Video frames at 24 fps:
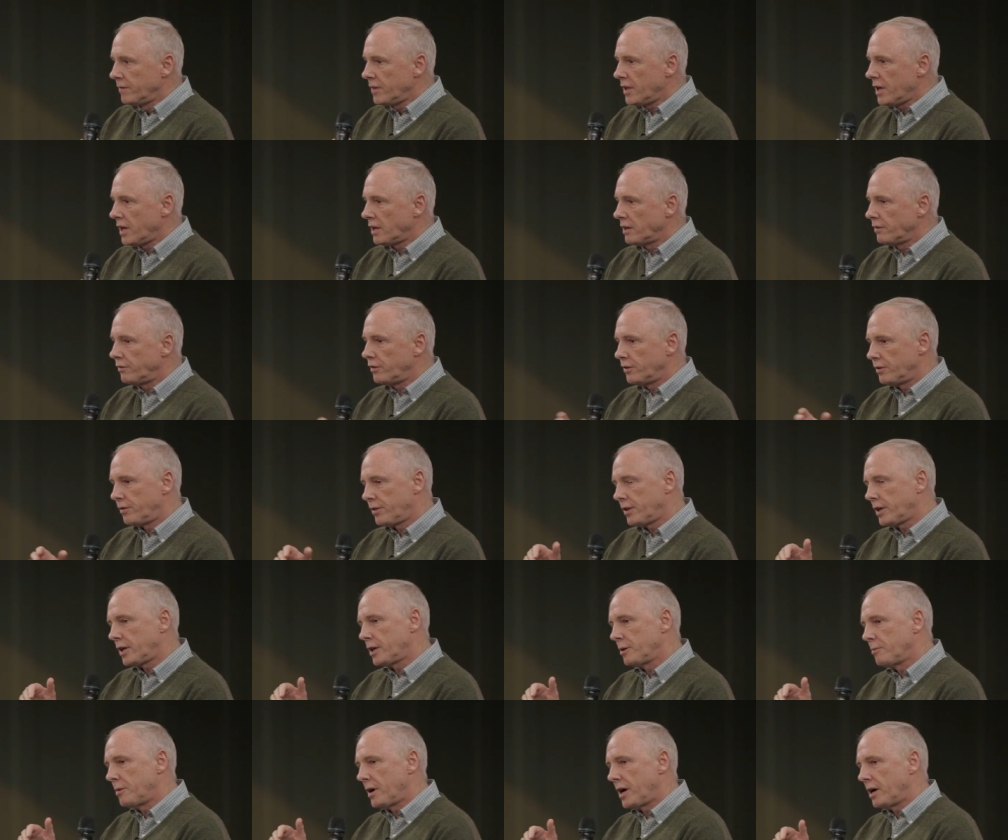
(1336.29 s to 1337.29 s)
And if you
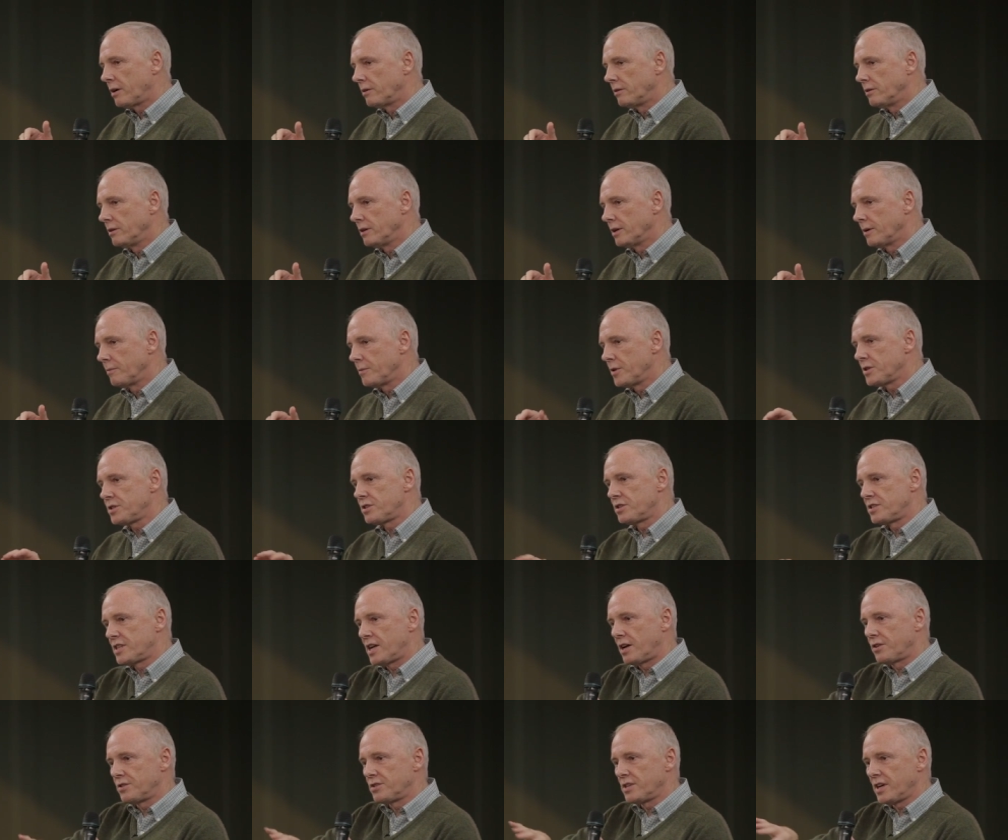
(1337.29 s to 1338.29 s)
think about, um, this
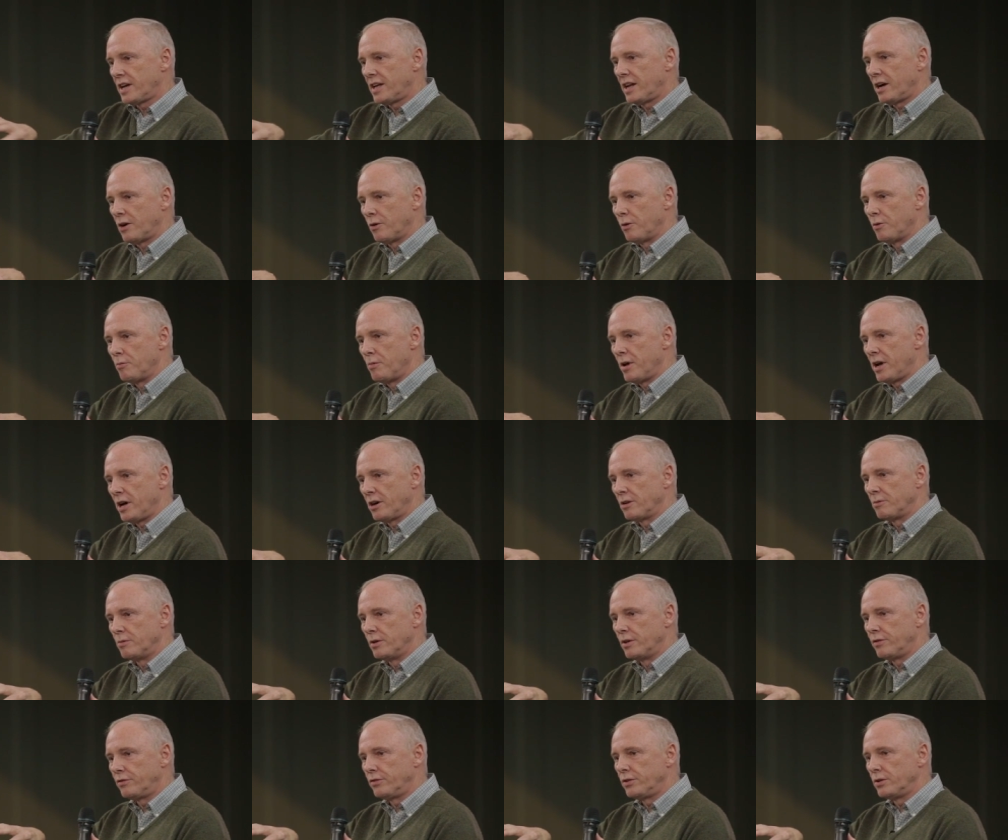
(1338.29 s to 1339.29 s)
is outside Outward
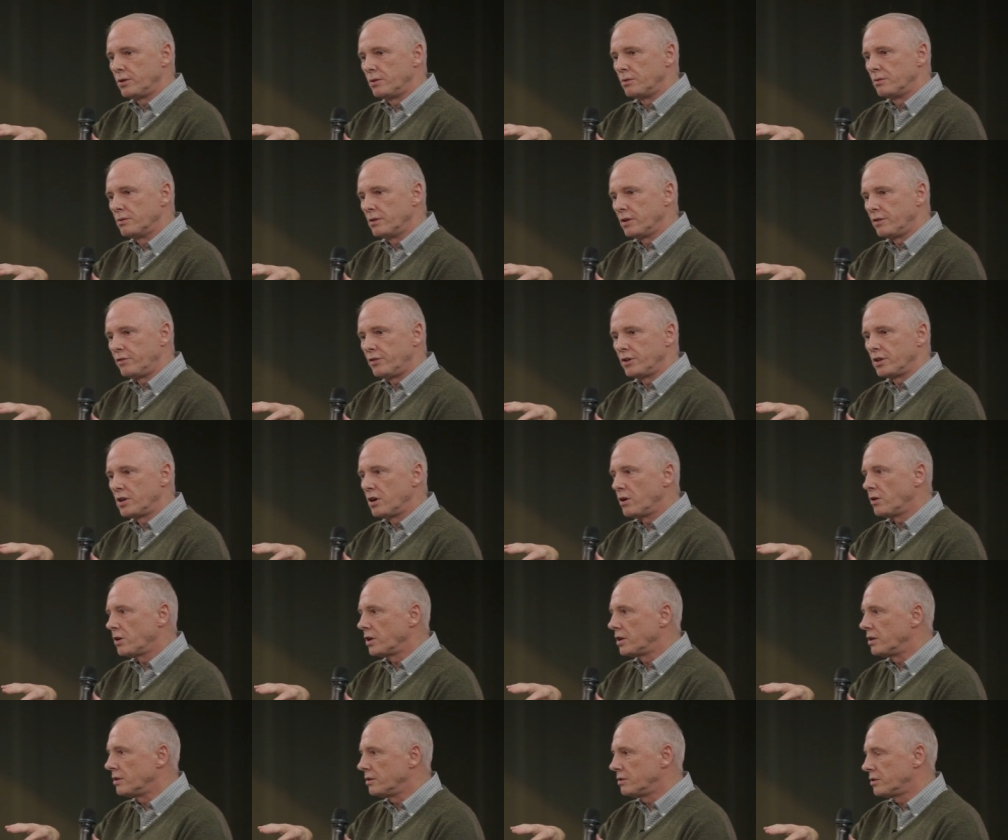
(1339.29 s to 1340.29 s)
Bound, but if you, if you
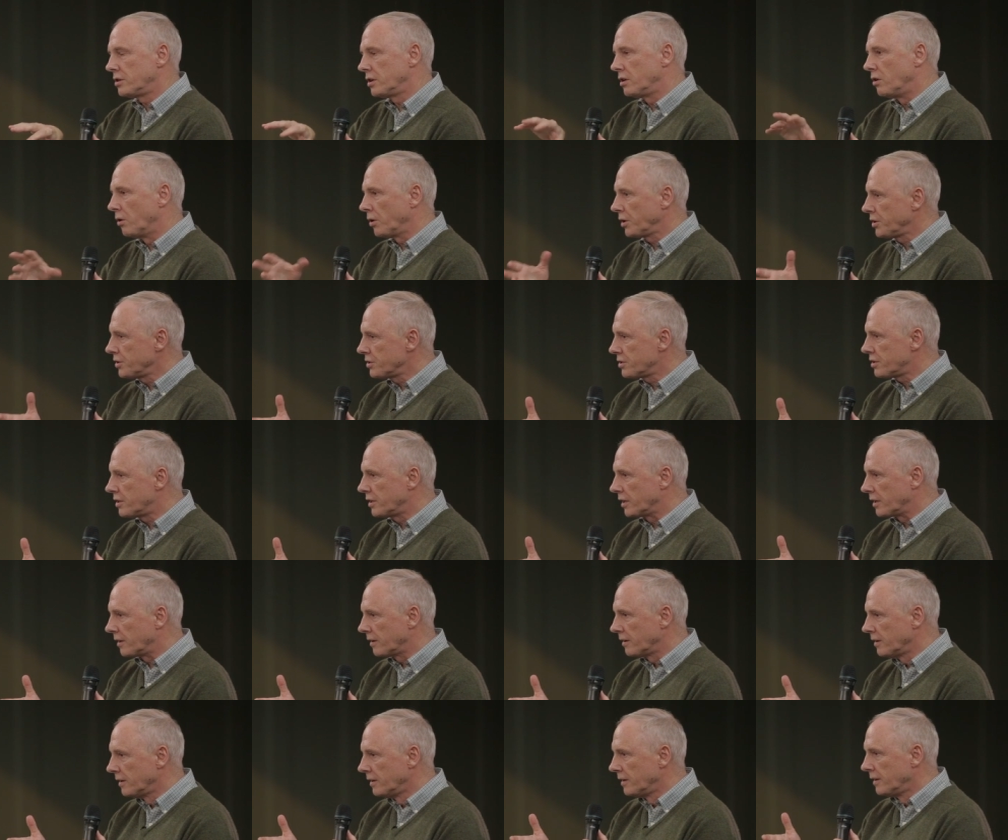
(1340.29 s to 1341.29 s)
go to, to
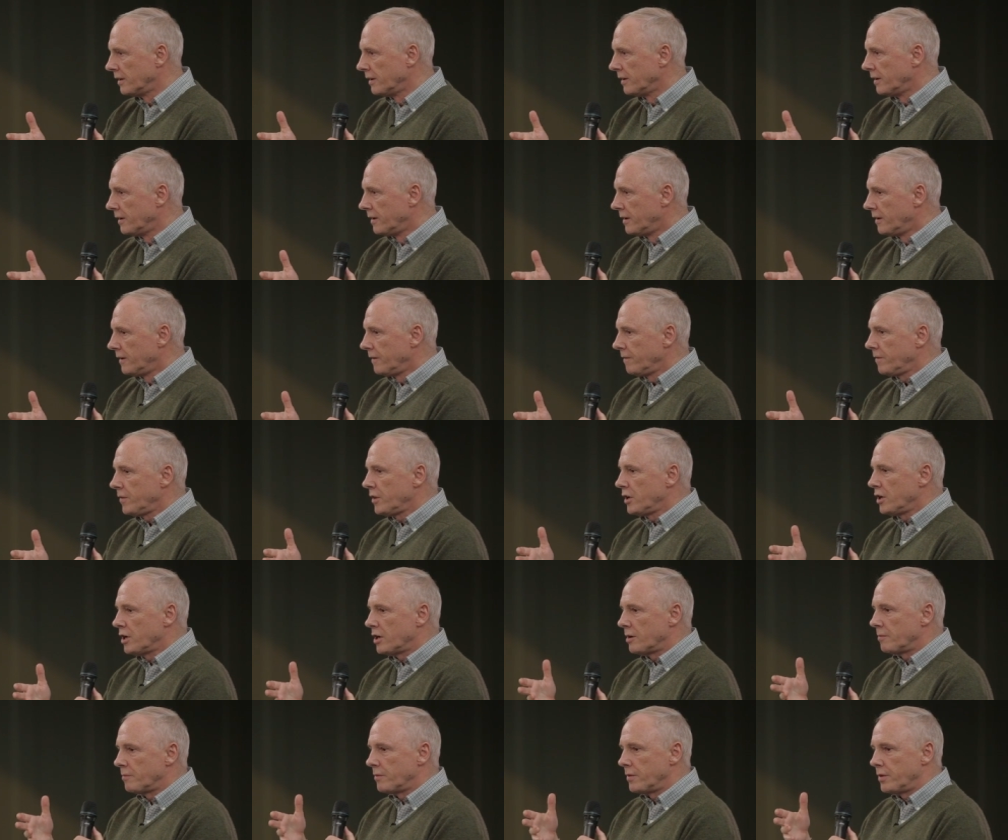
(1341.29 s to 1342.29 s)
Gordonstoun,
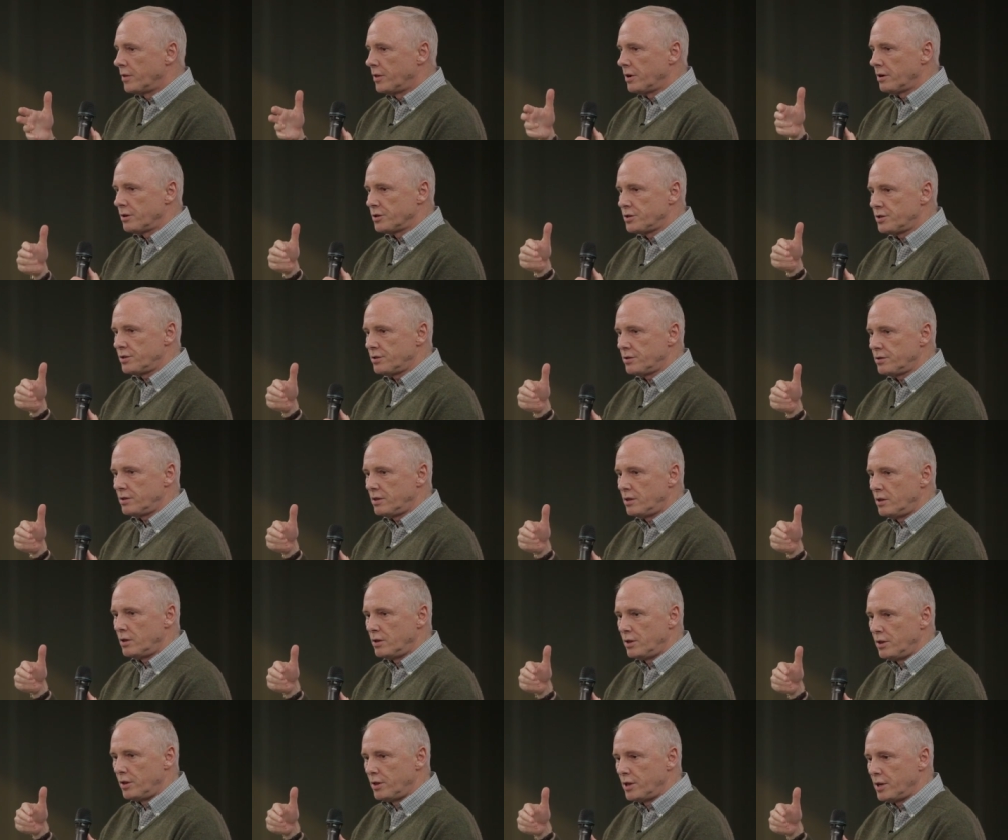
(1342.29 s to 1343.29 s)
um, there's
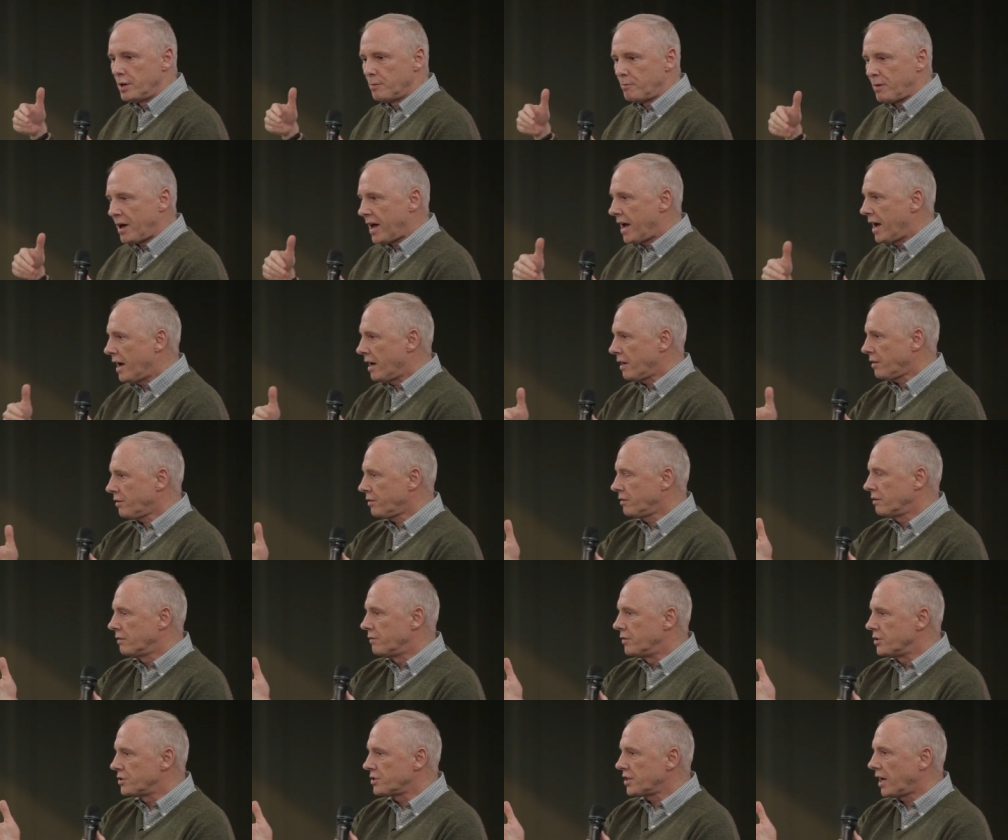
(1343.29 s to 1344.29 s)
the path
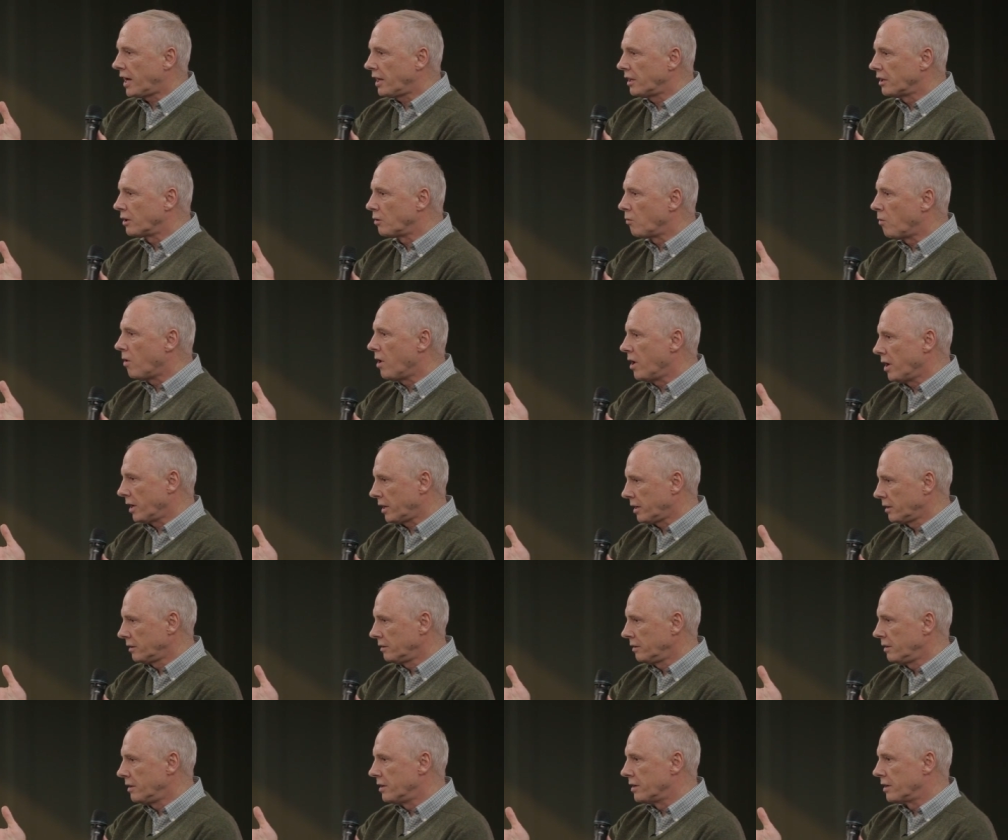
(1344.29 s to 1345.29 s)
of the silent walk
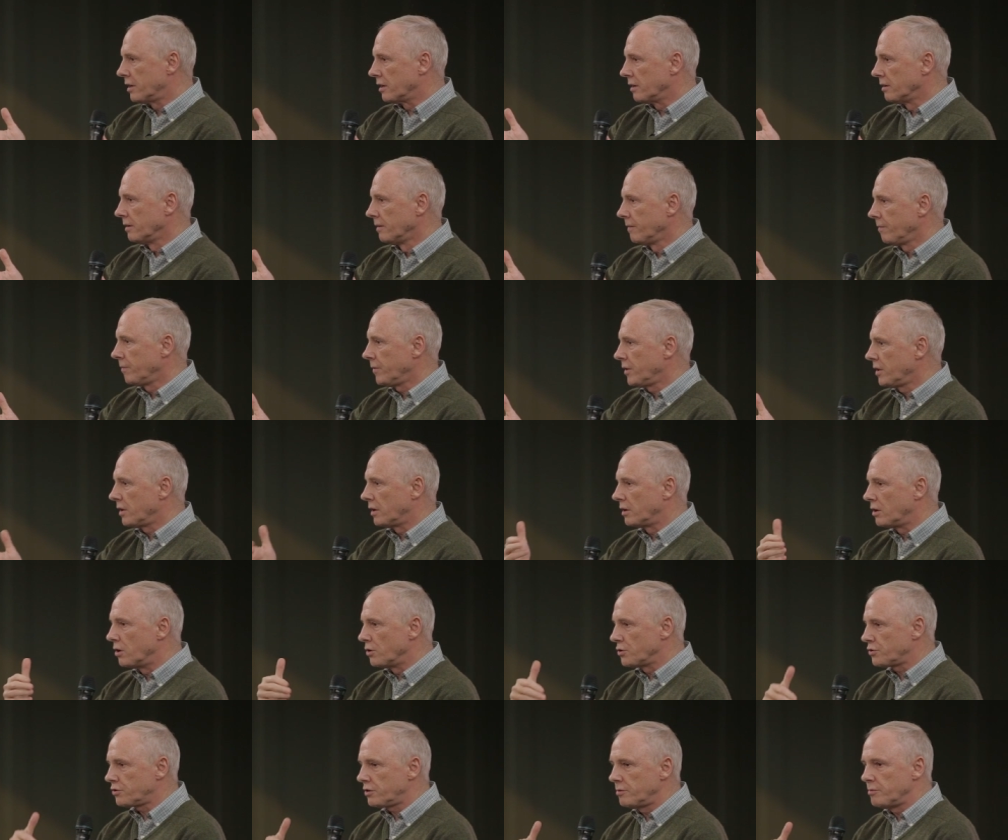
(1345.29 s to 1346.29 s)
there that
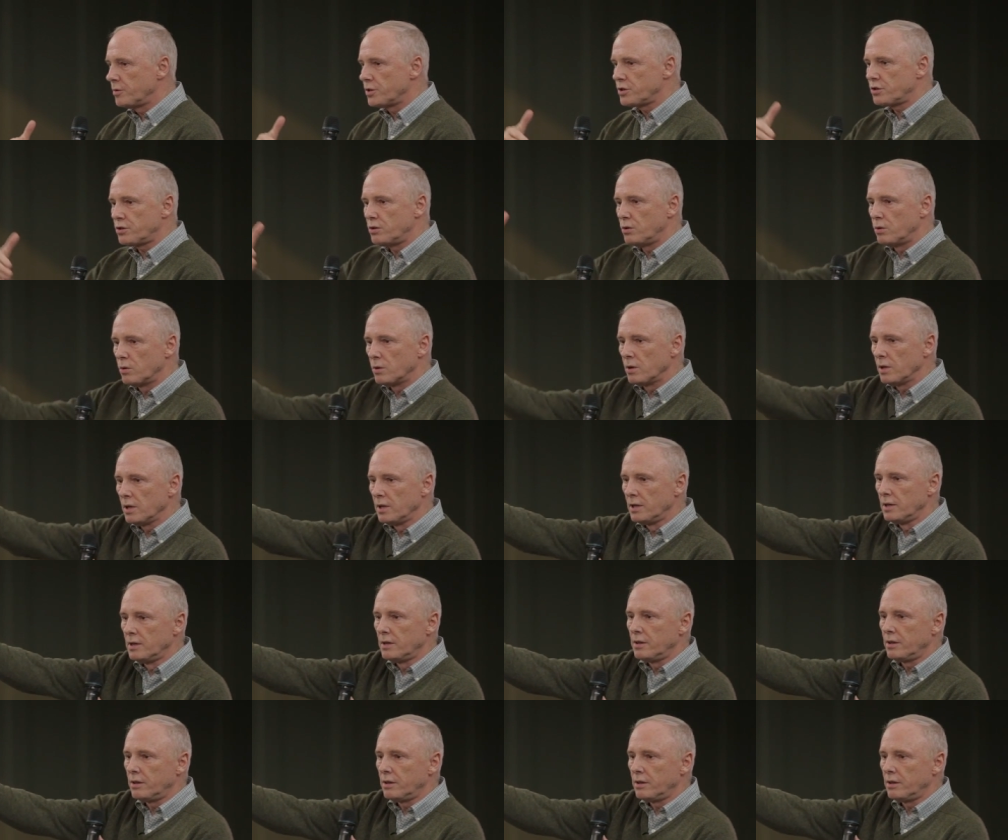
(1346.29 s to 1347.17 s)
goes from the school